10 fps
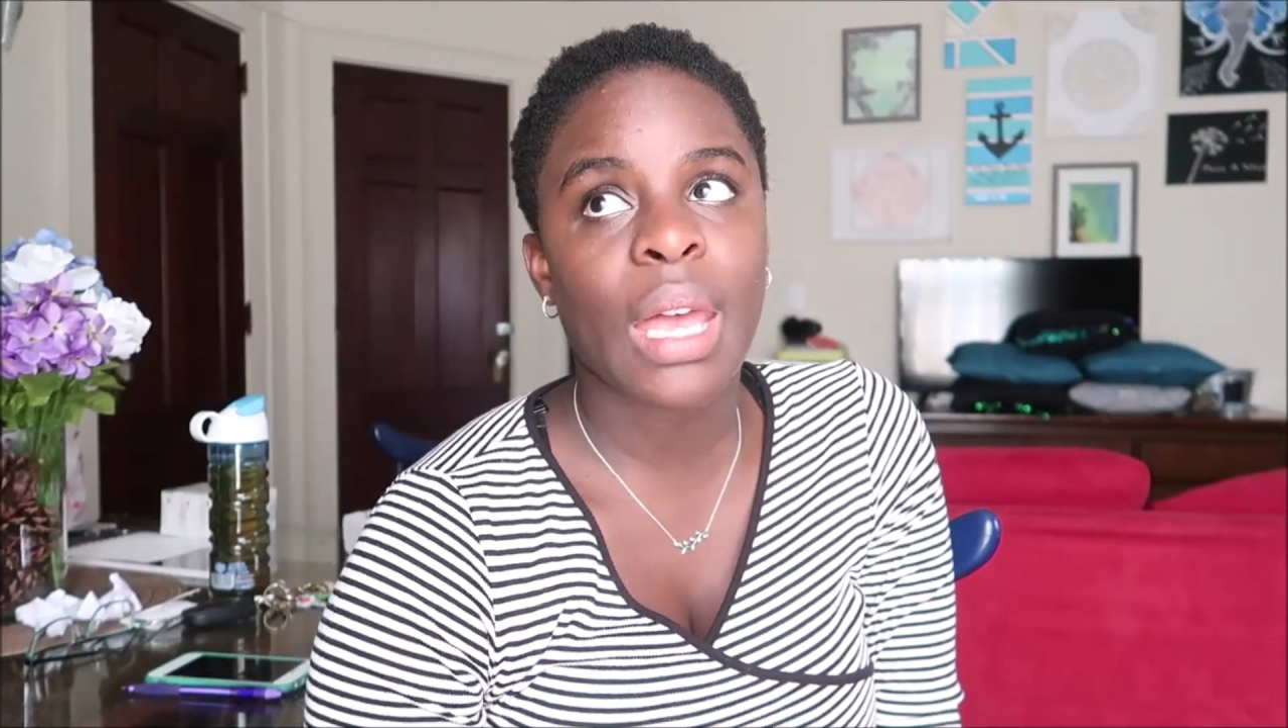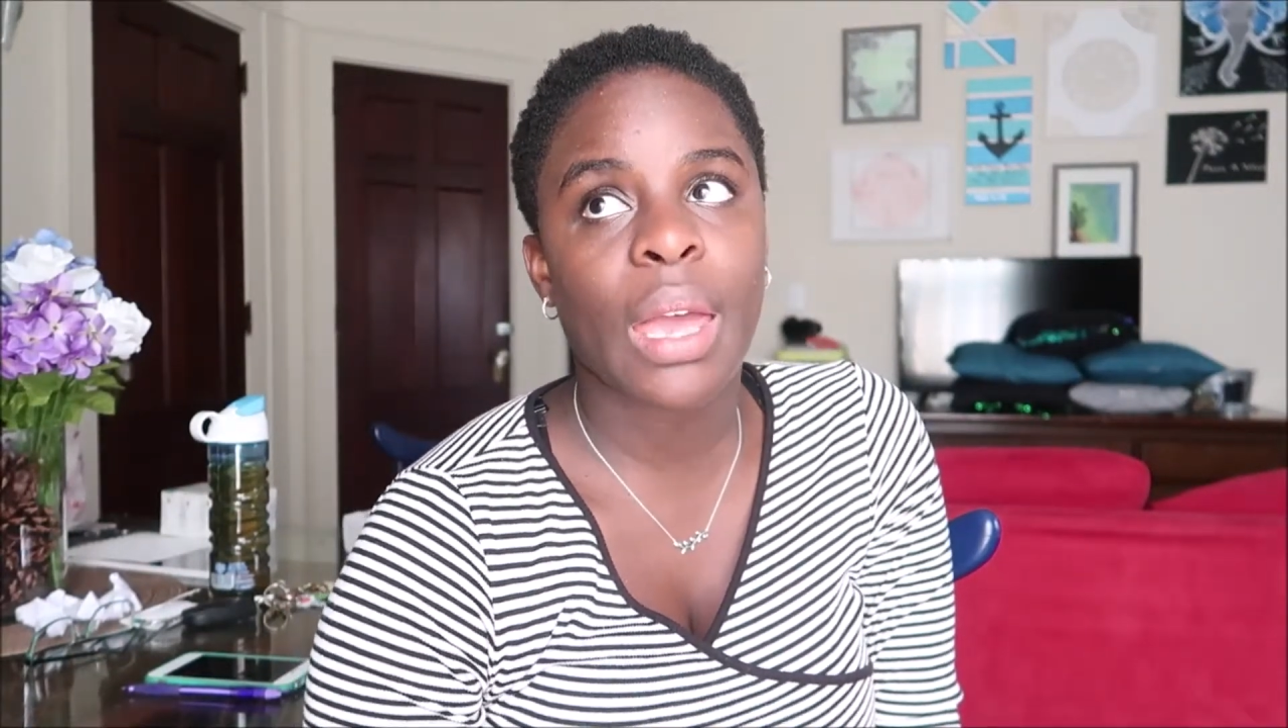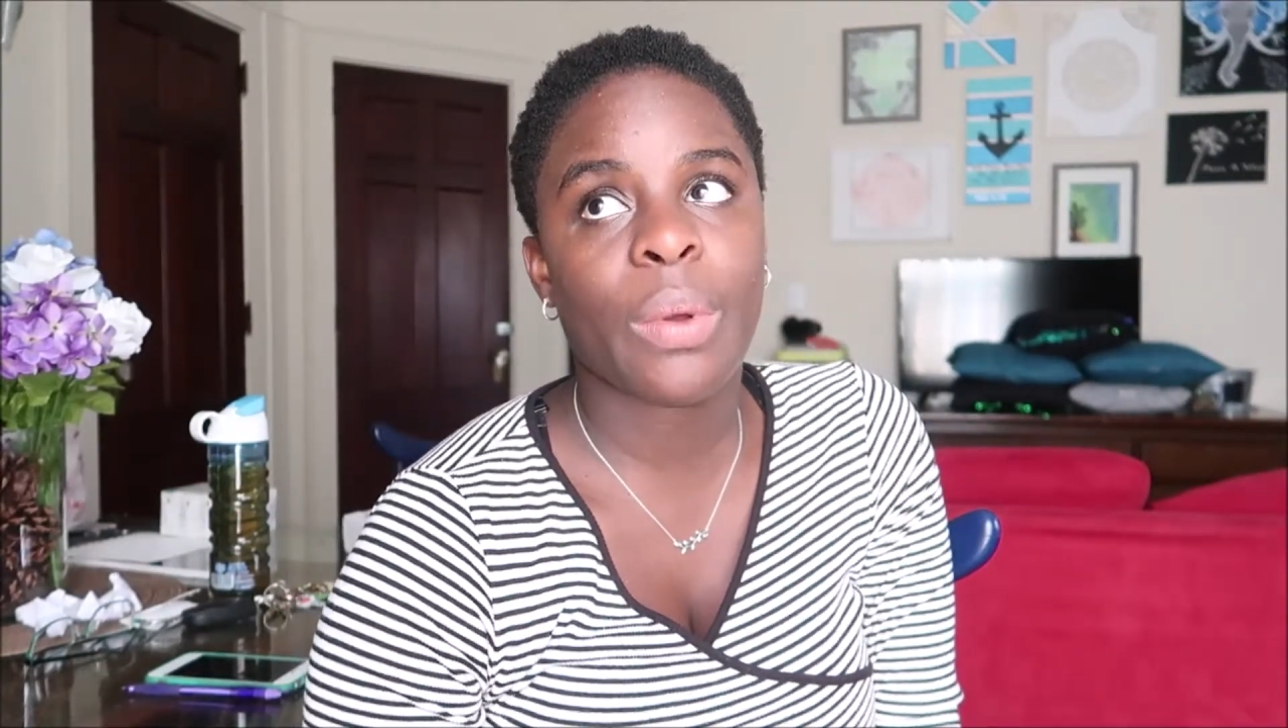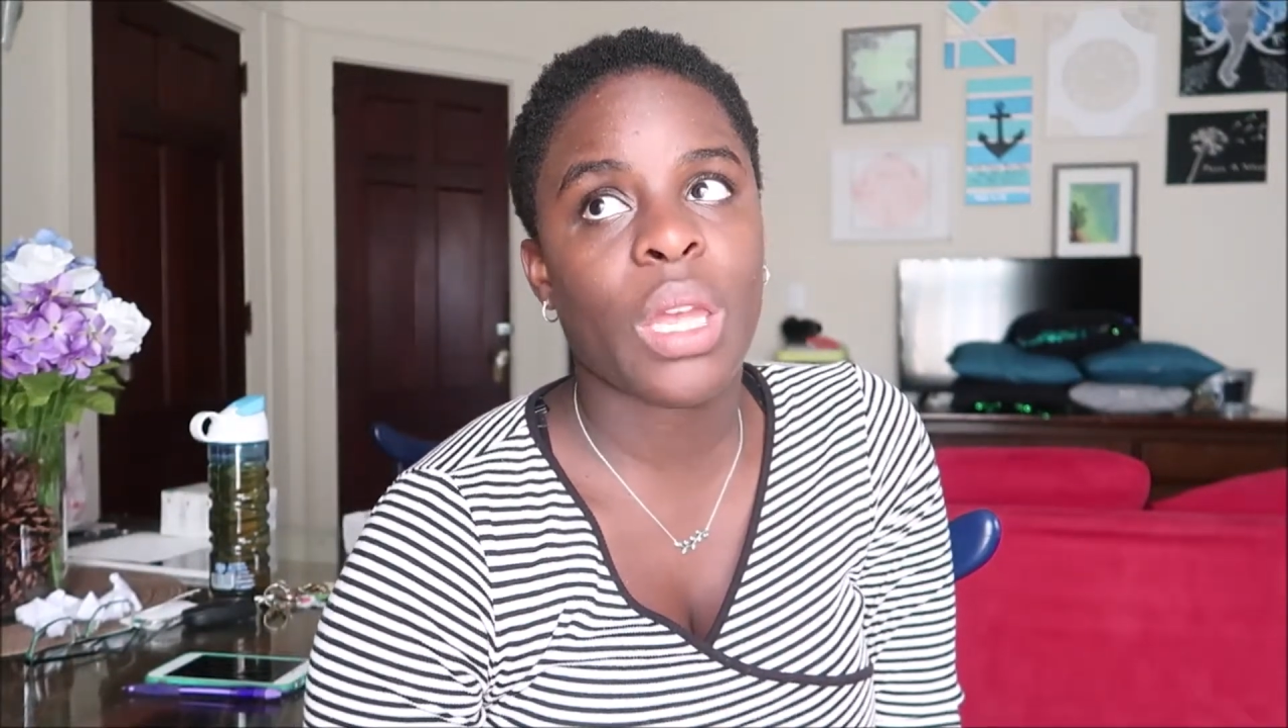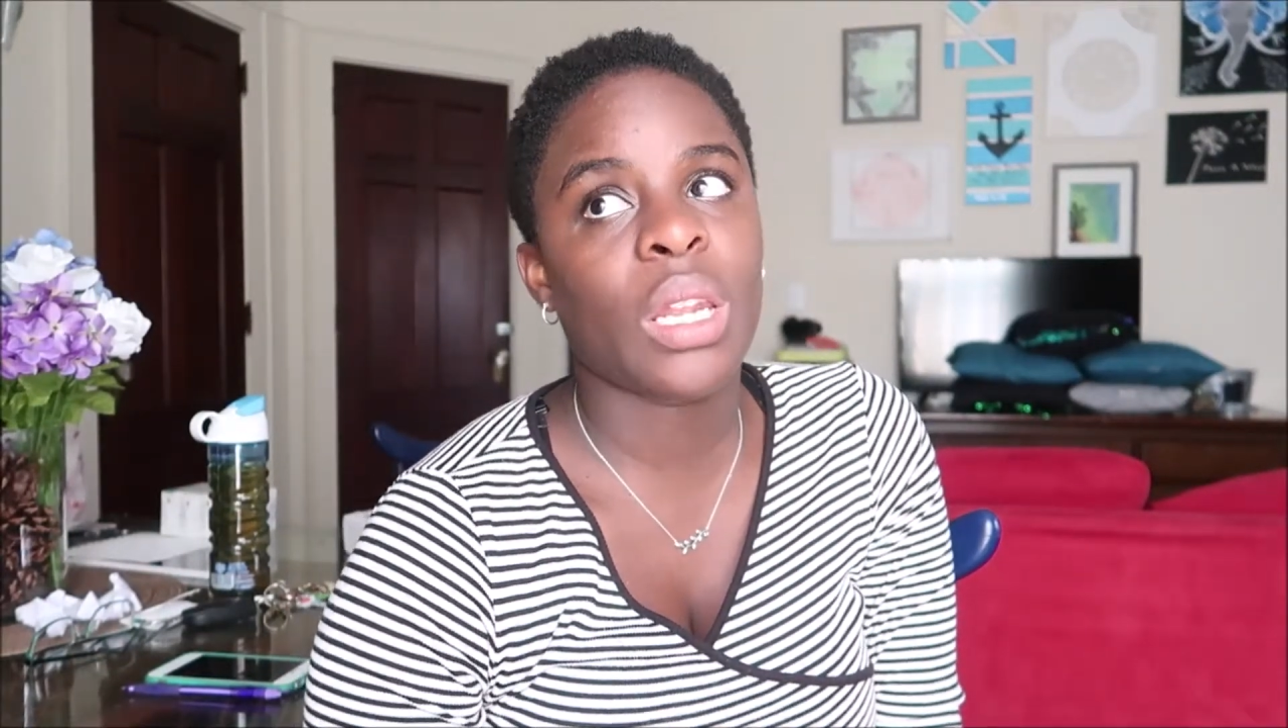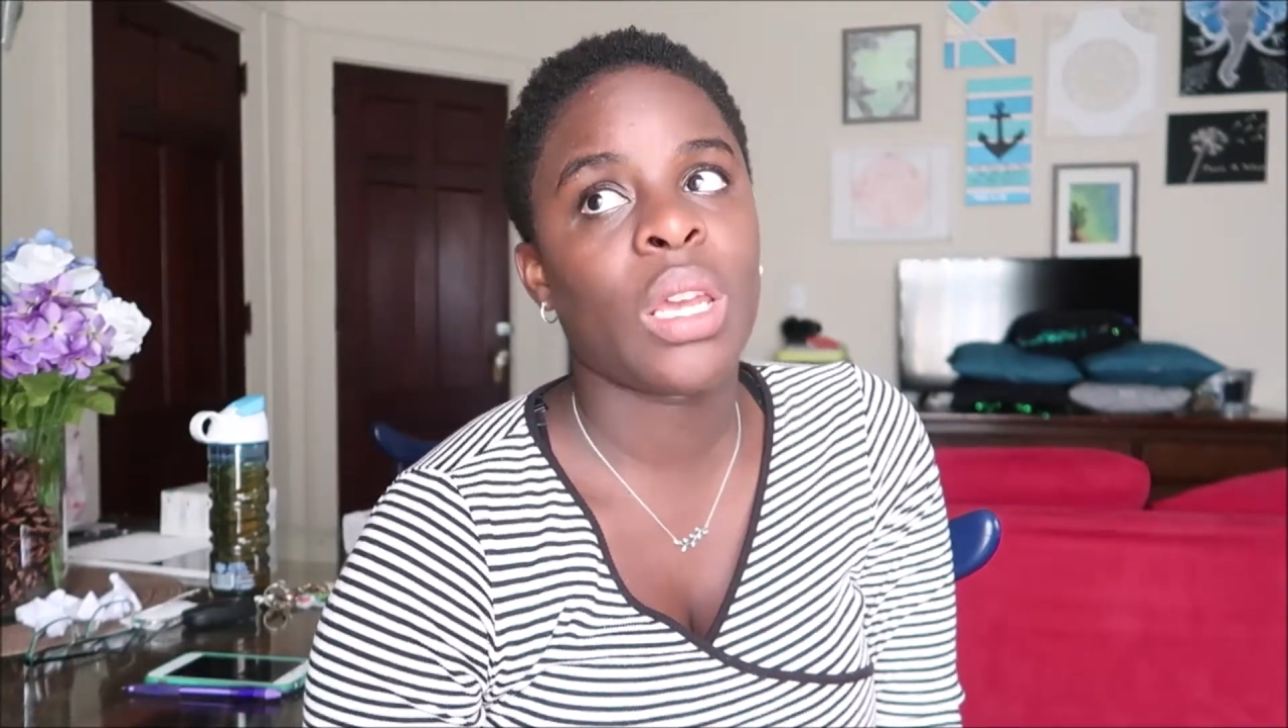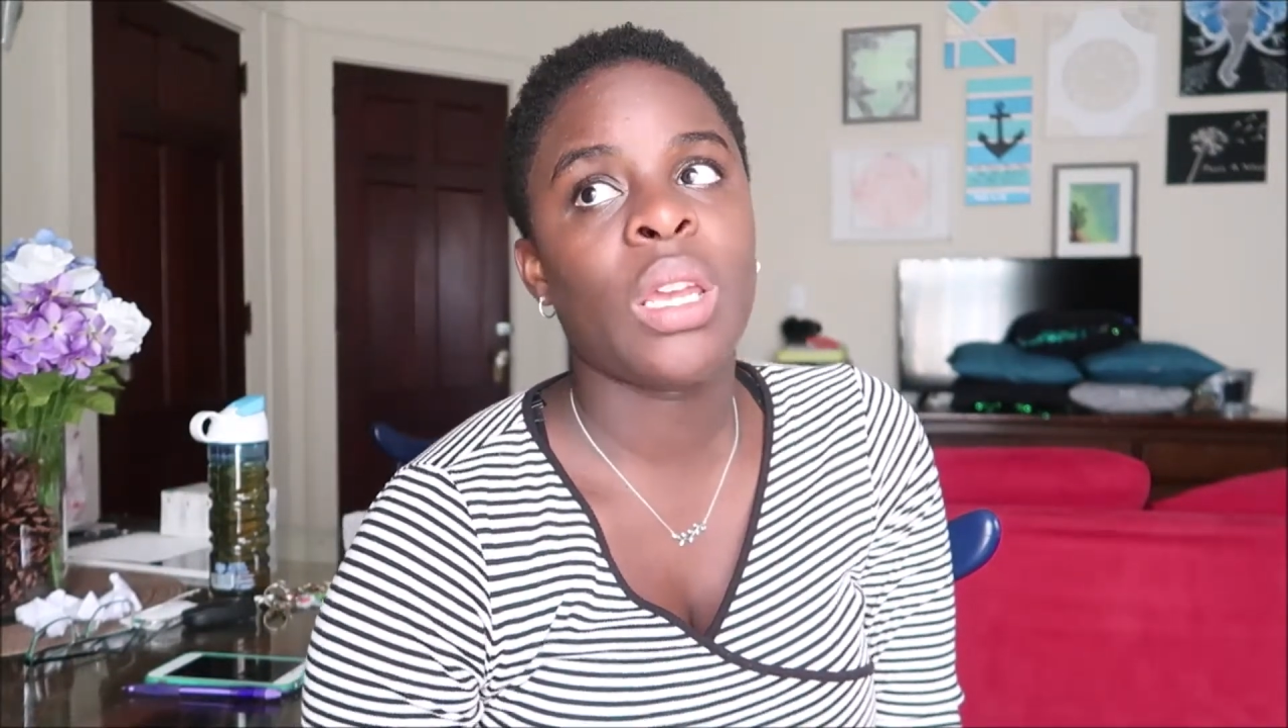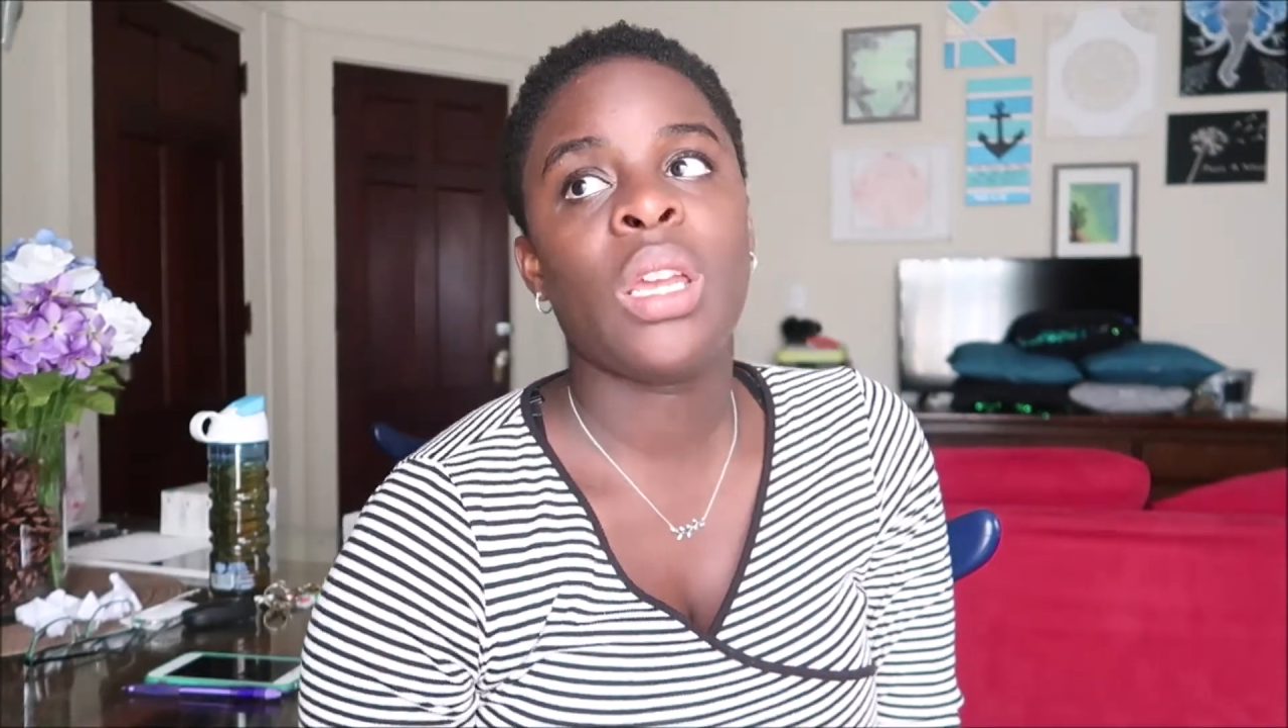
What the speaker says: I would,